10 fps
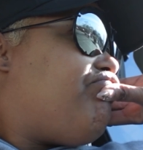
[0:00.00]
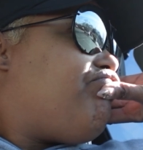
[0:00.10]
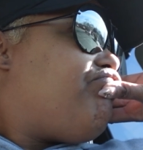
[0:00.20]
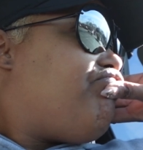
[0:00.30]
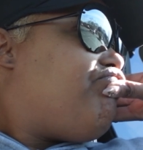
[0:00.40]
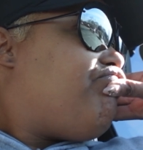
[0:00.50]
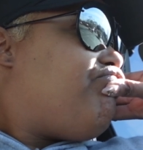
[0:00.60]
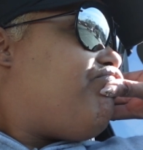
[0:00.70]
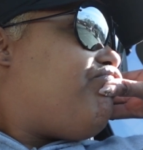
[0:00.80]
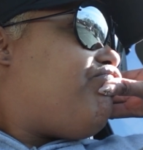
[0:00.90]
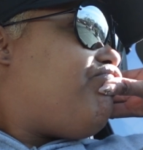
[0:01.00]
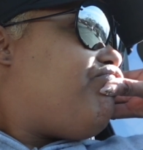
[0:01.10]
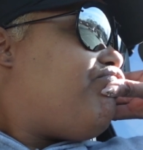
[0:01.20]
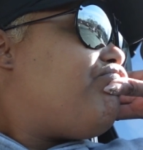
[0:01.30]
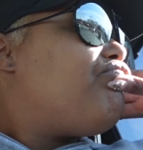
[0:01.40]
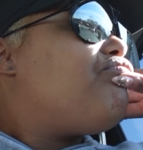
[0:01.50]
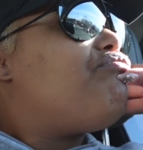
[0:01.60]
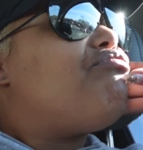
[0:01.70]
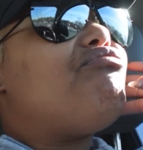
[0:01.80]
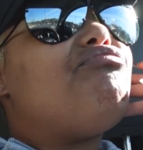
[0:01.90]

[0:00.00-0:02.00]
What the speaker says: Nothing is said.